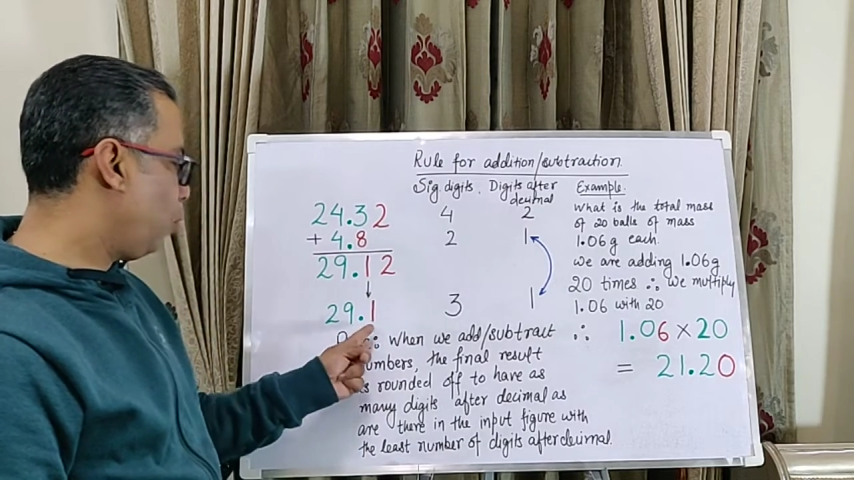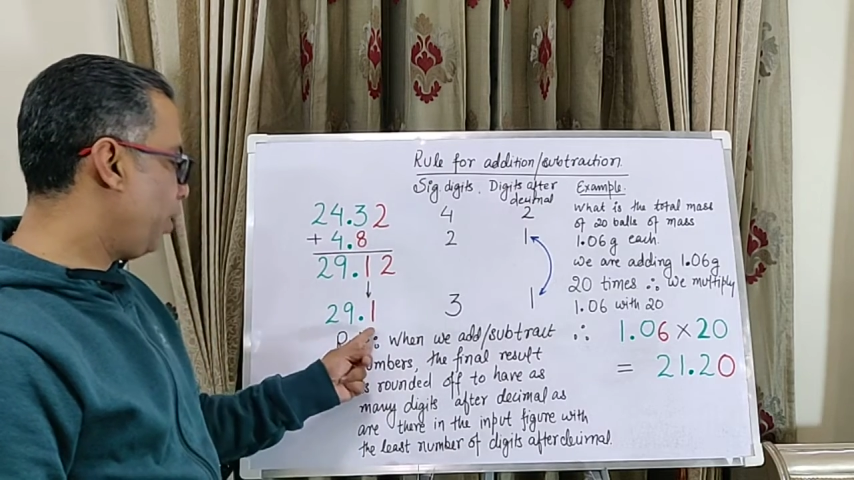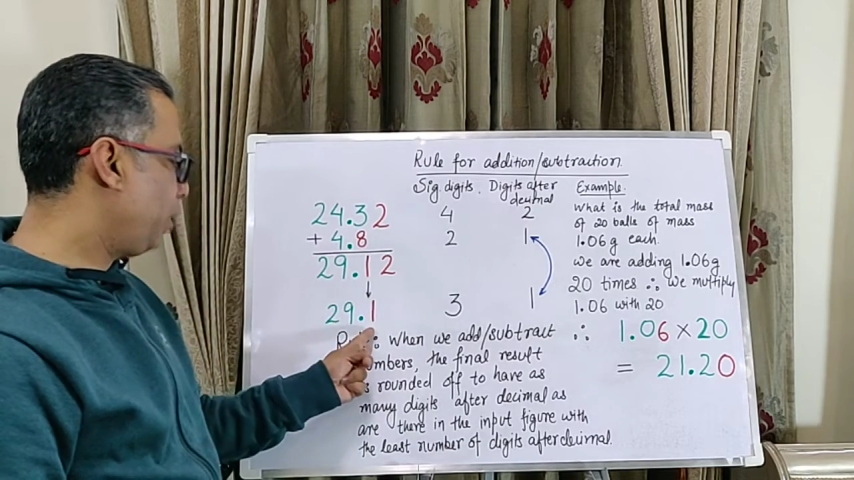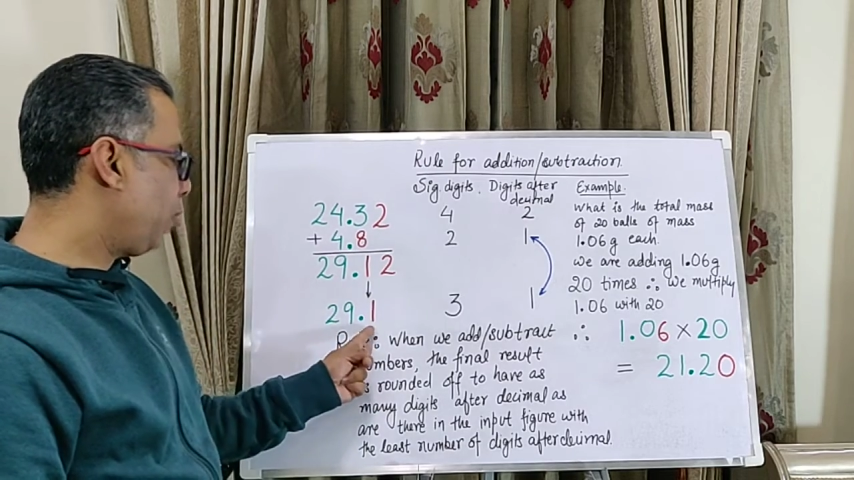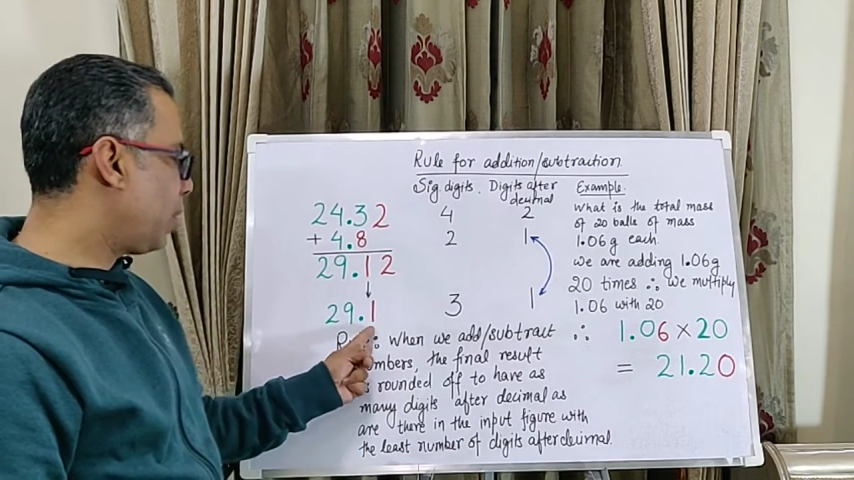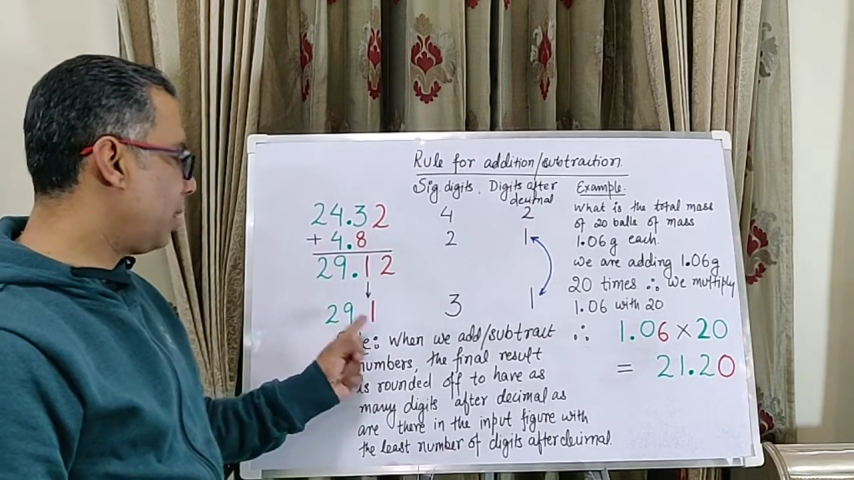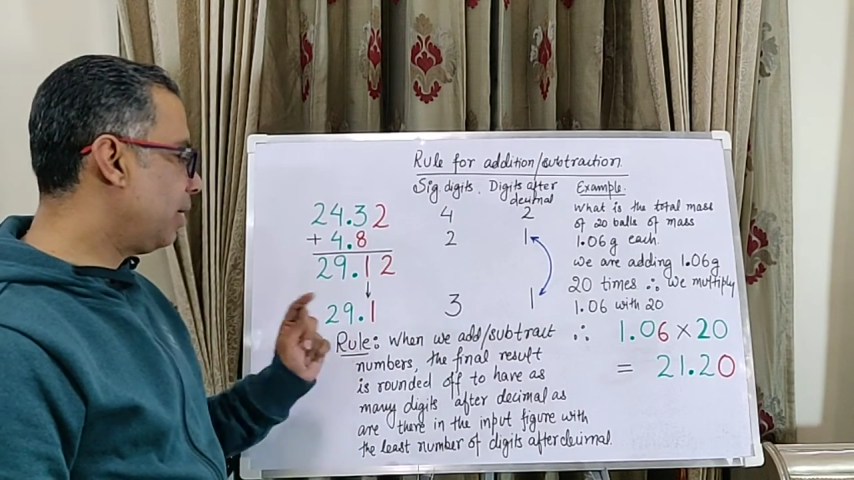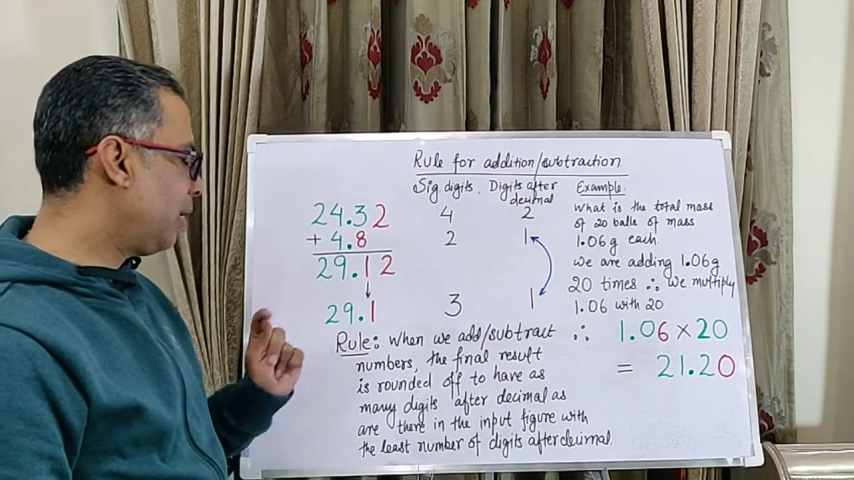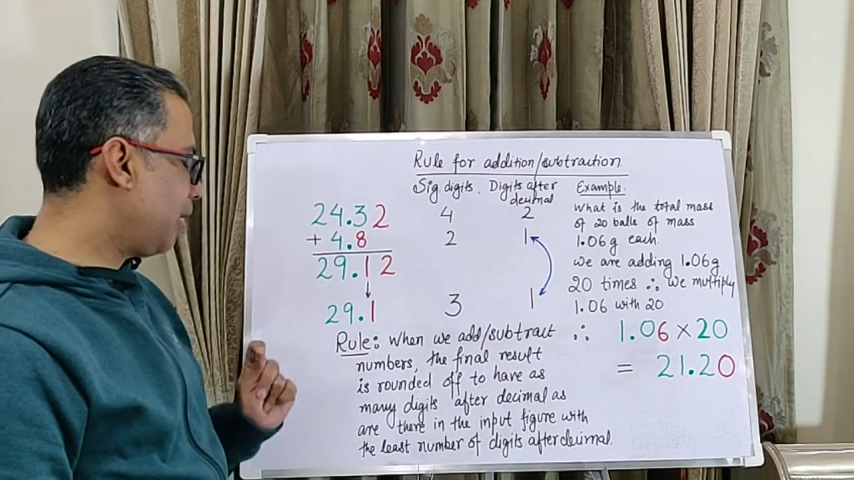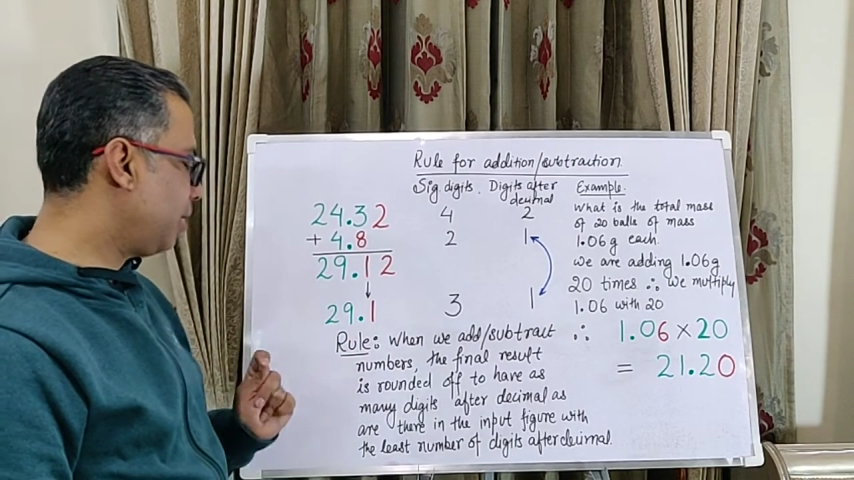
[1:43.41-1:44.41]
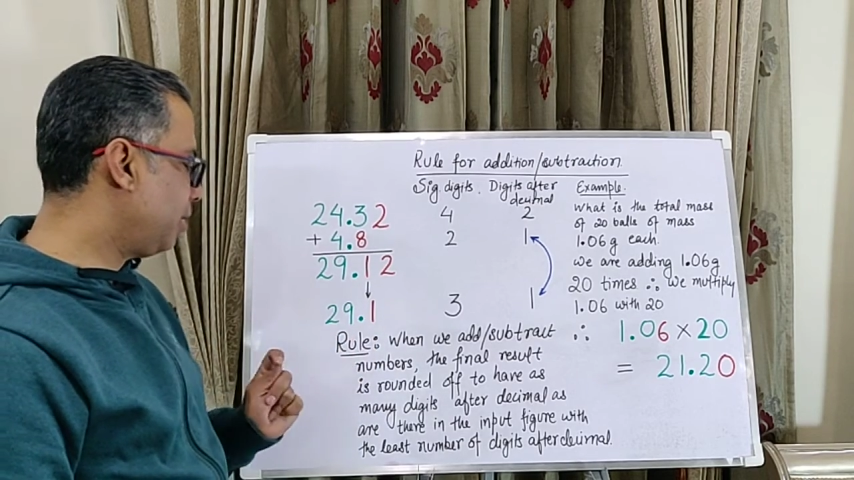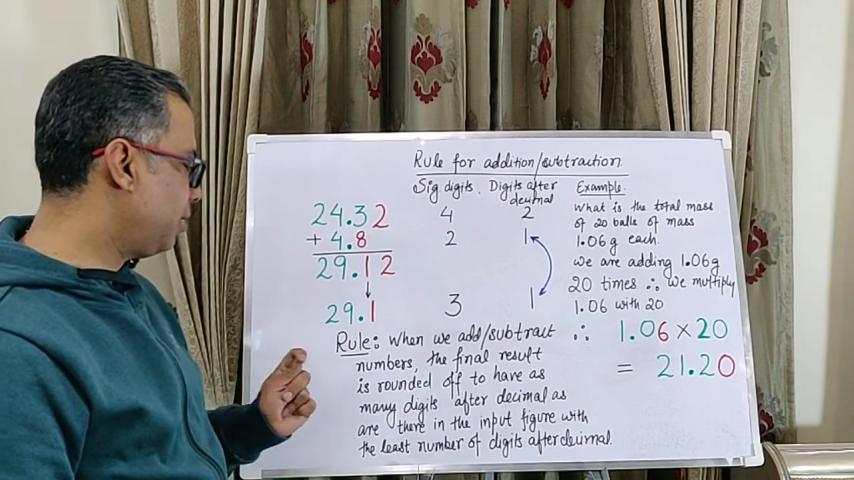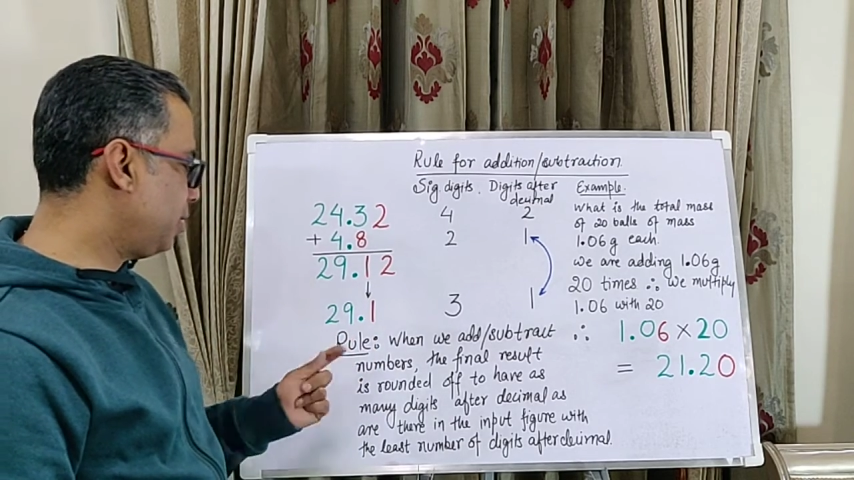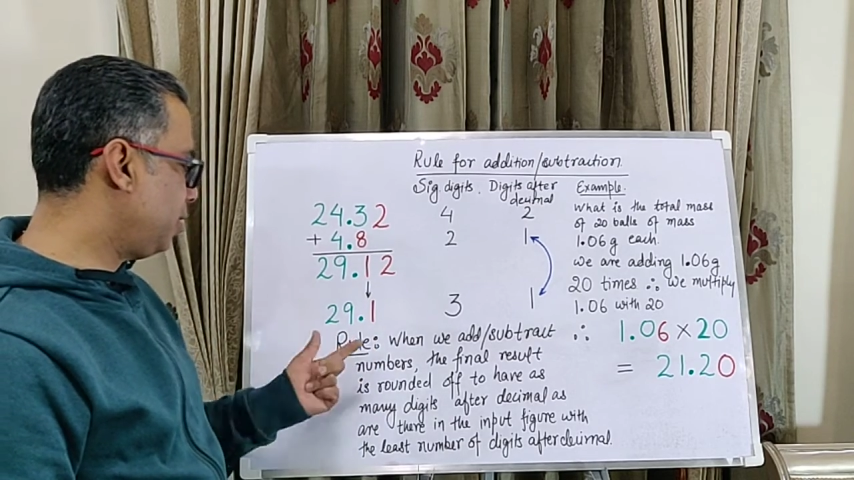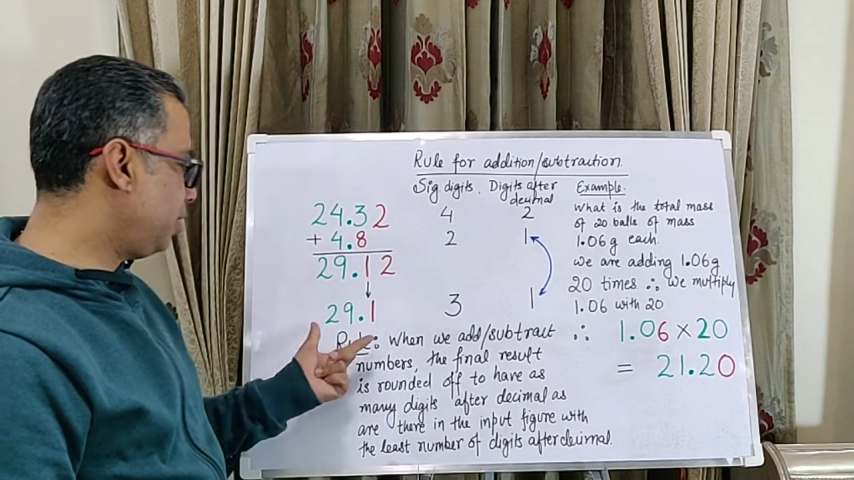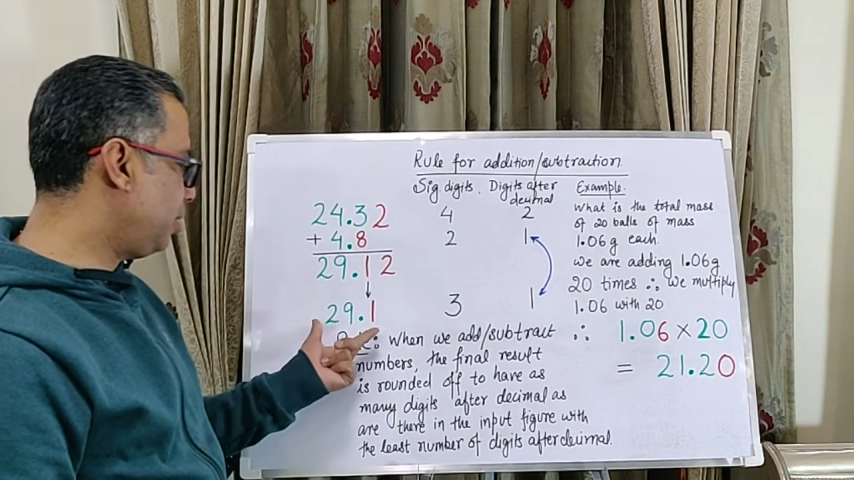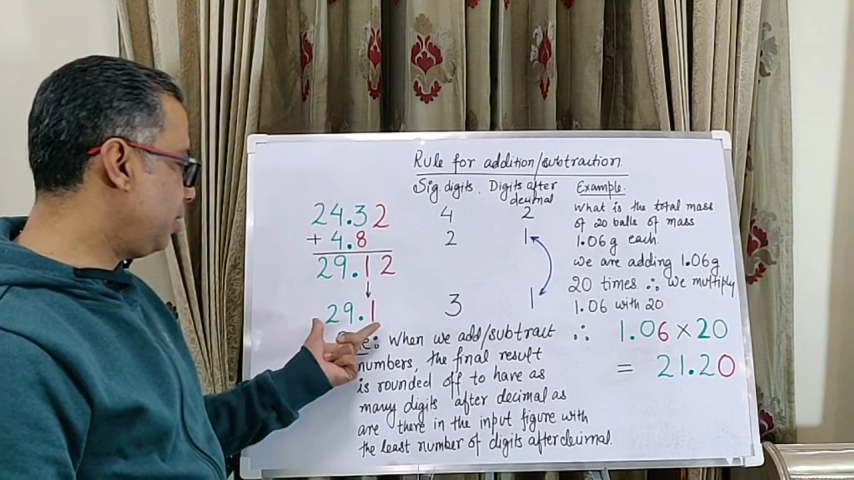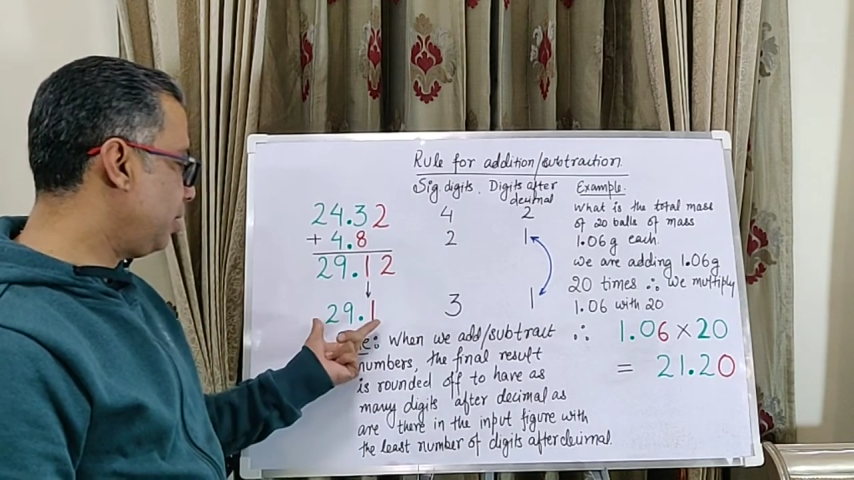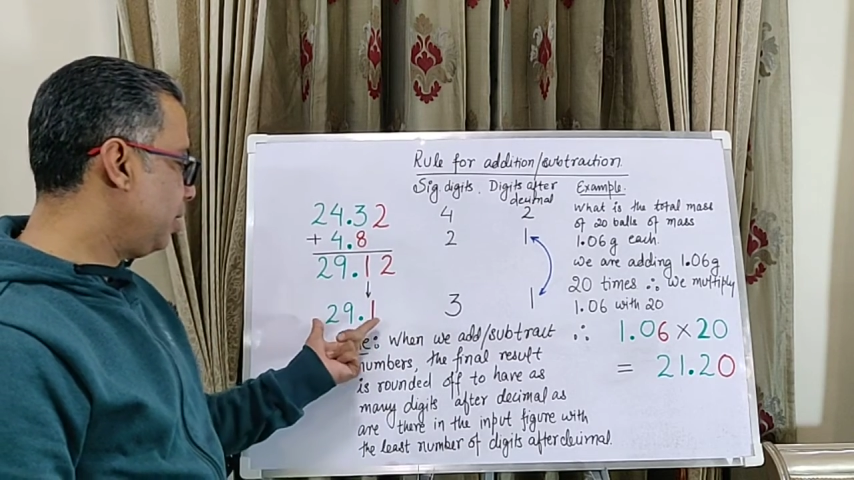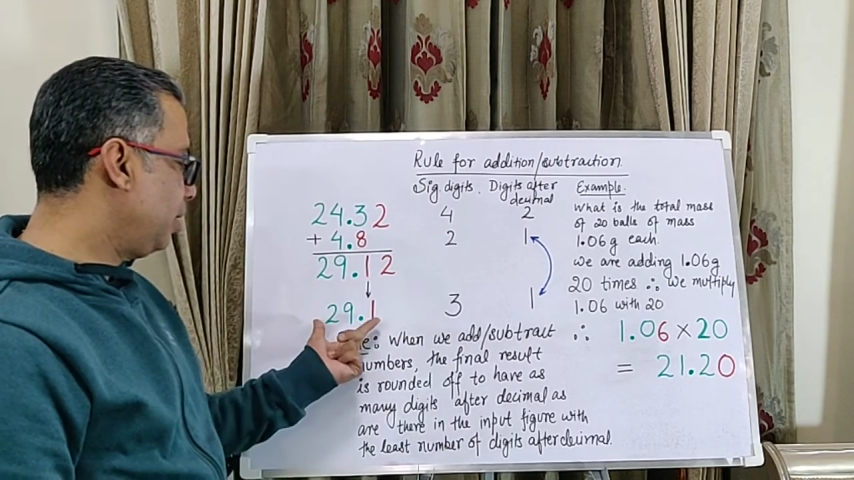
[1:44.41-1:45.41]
with 1 uncertain digit.